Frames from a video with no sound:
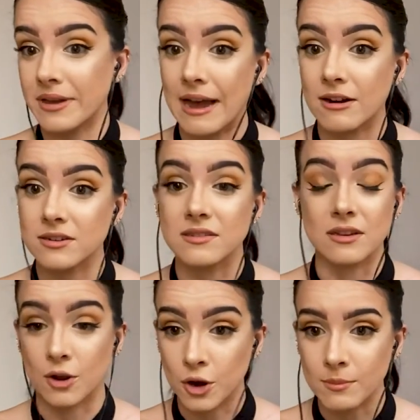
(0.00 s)
characters in
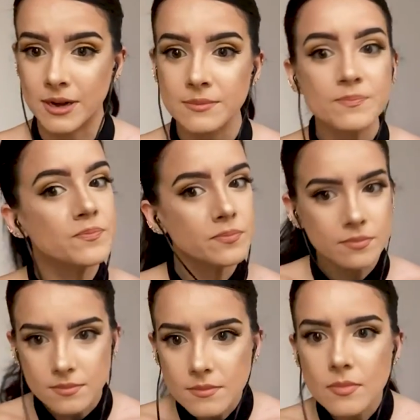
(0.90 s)
Homer.
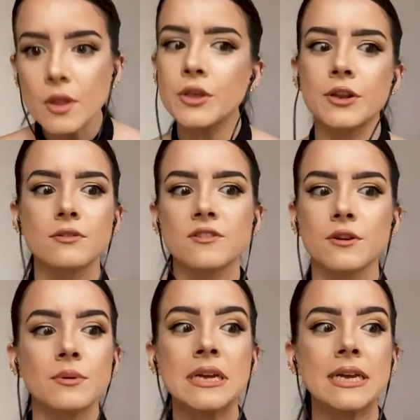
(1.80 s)
You know, so